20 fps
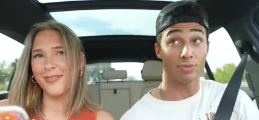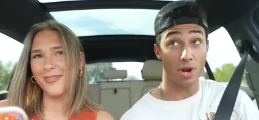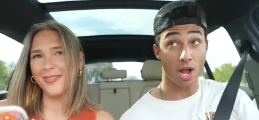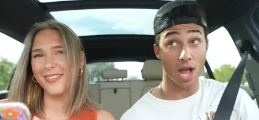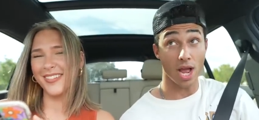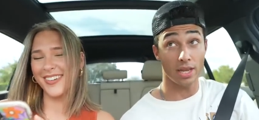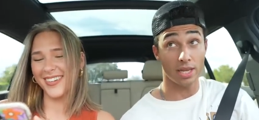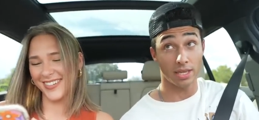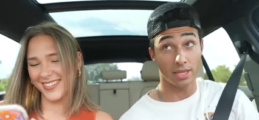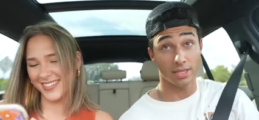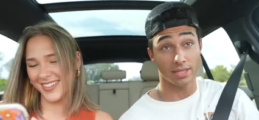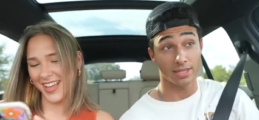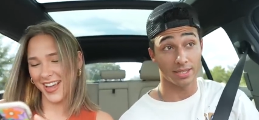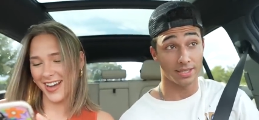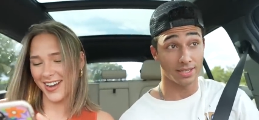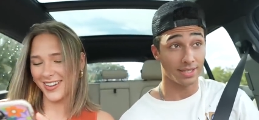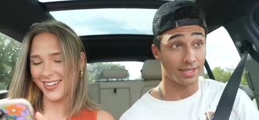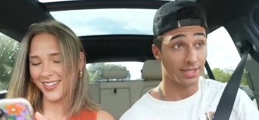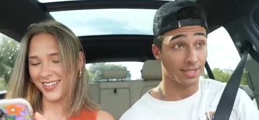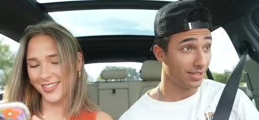Speaker 1: prod?
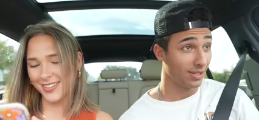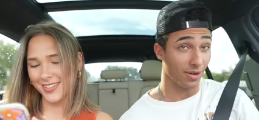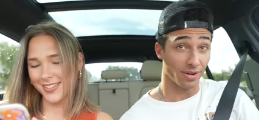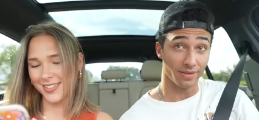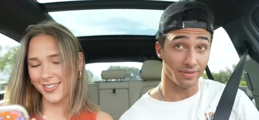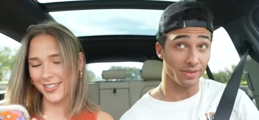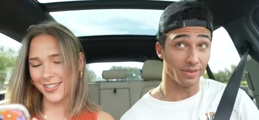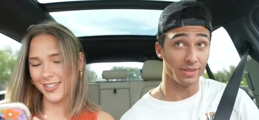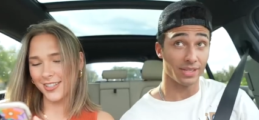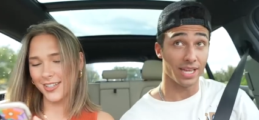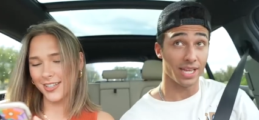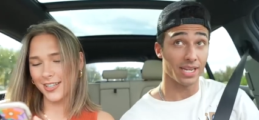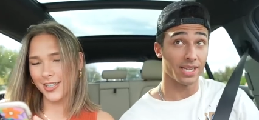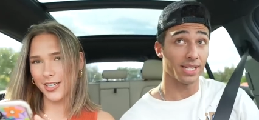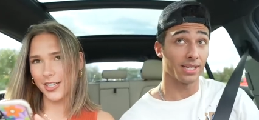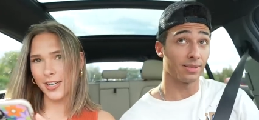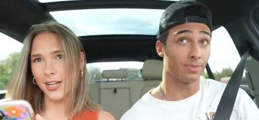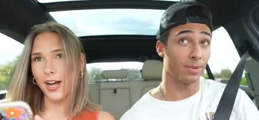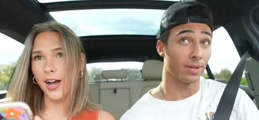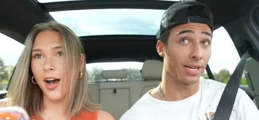Yeah.
Speaker 2: Don't even know what that
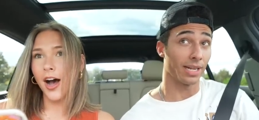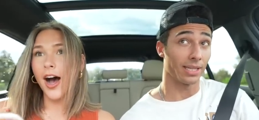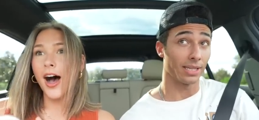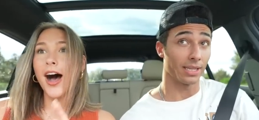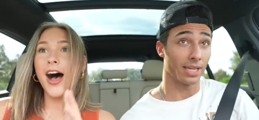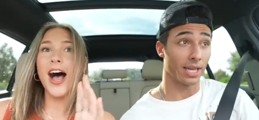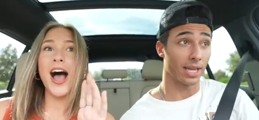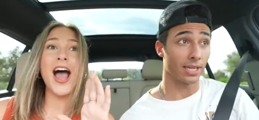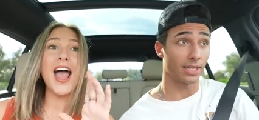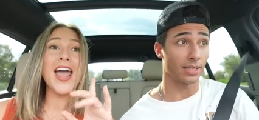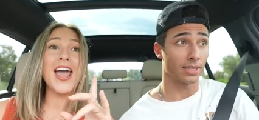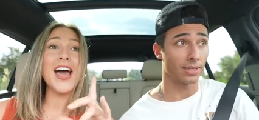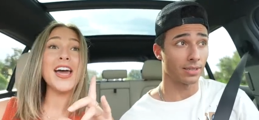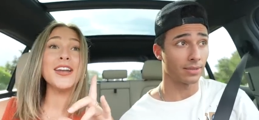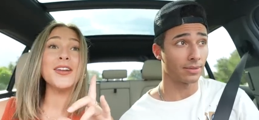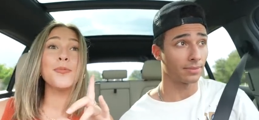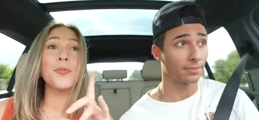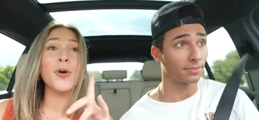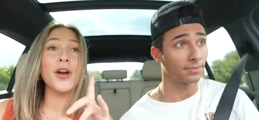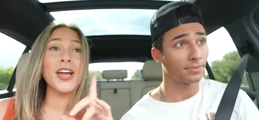is, but I like.
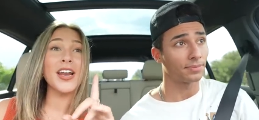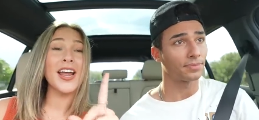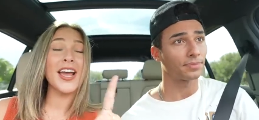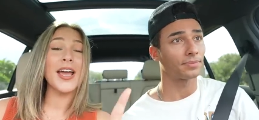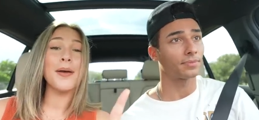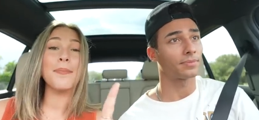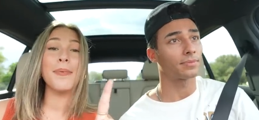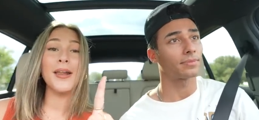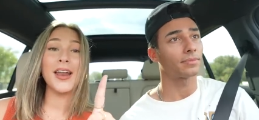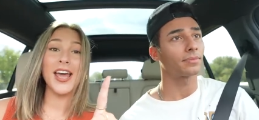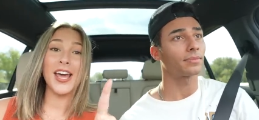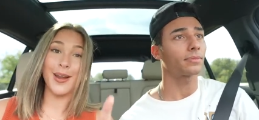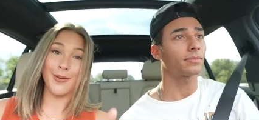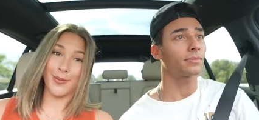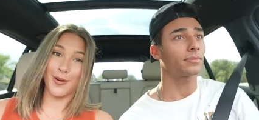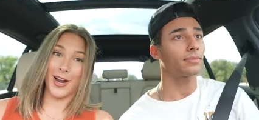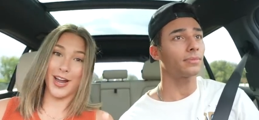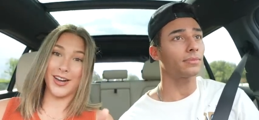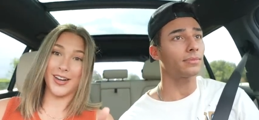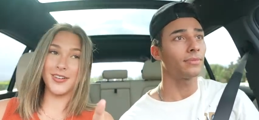
Speaker 1: And we're gonna get banana
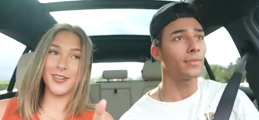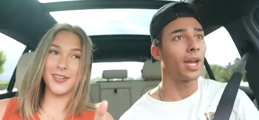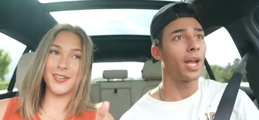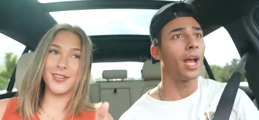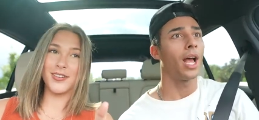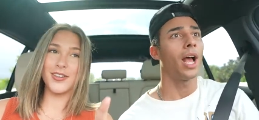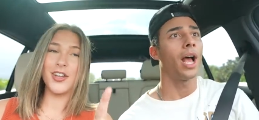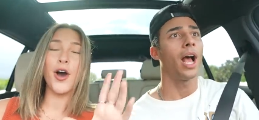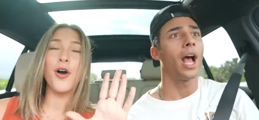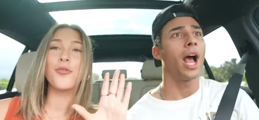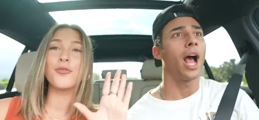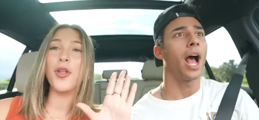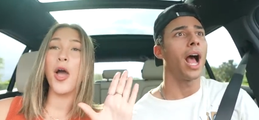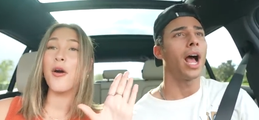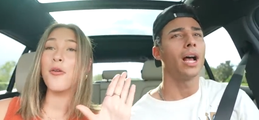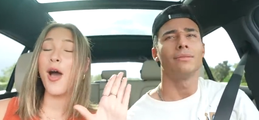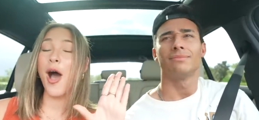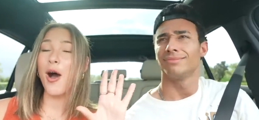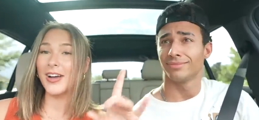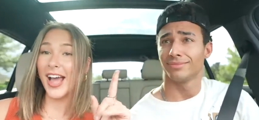bread. No,
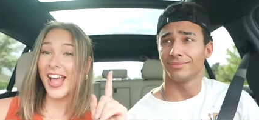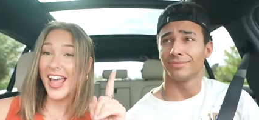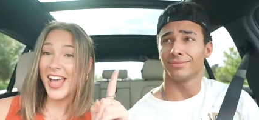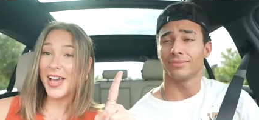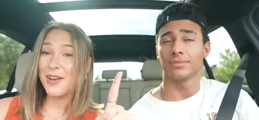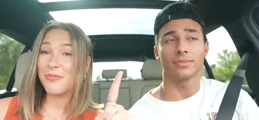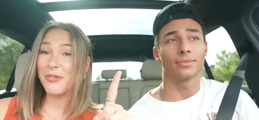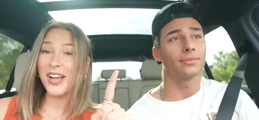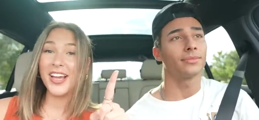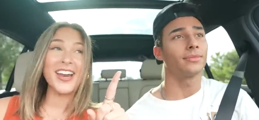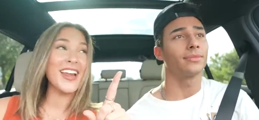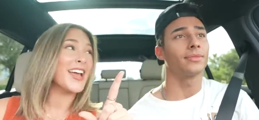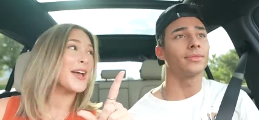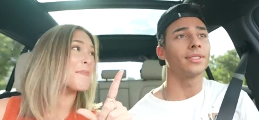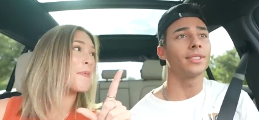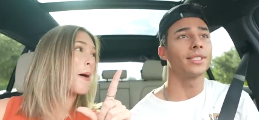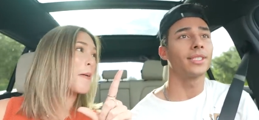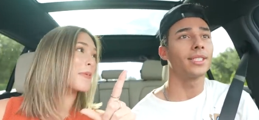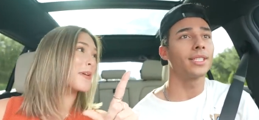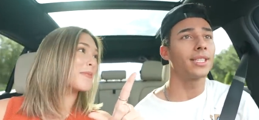no, no. And we're gonna
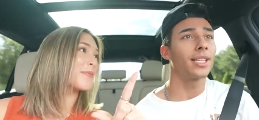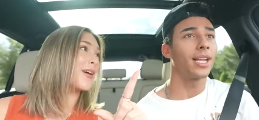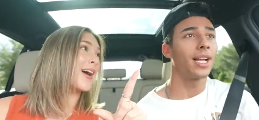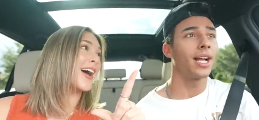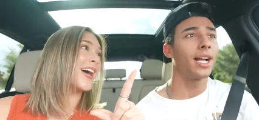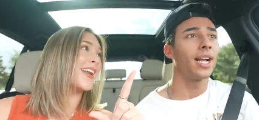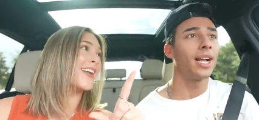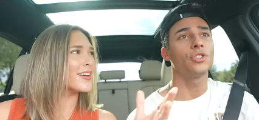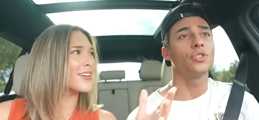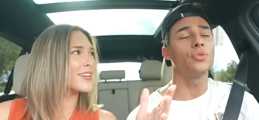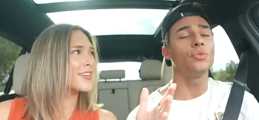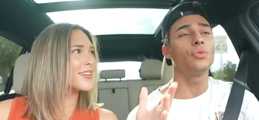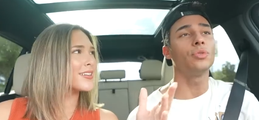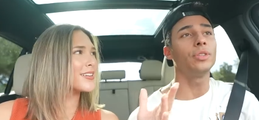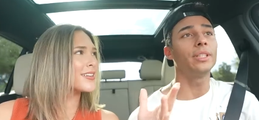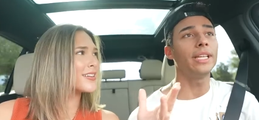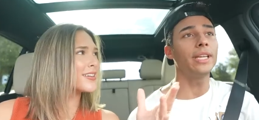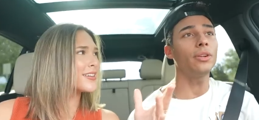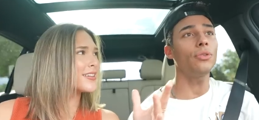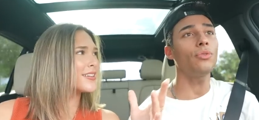get pumpkin bread. You
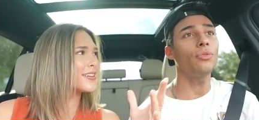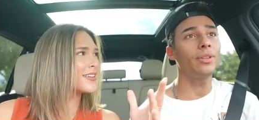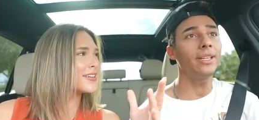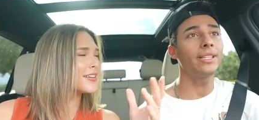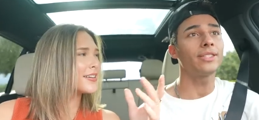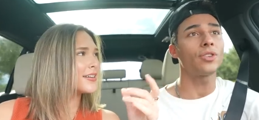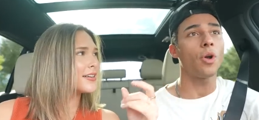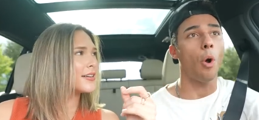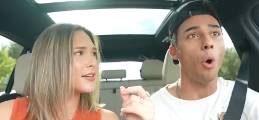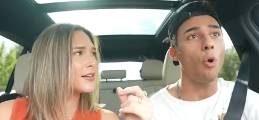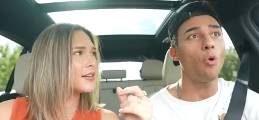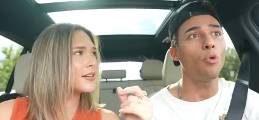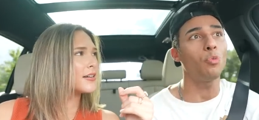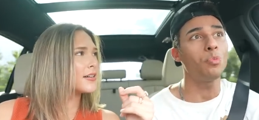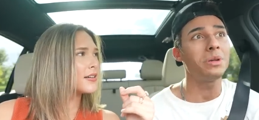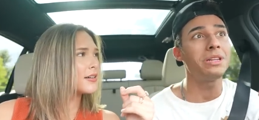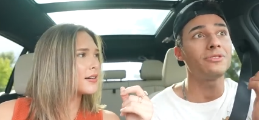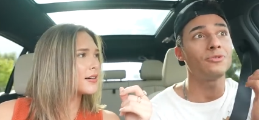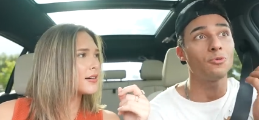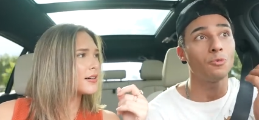
Speaker 2: literally
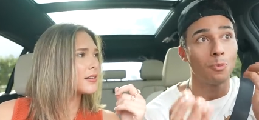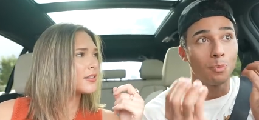told me to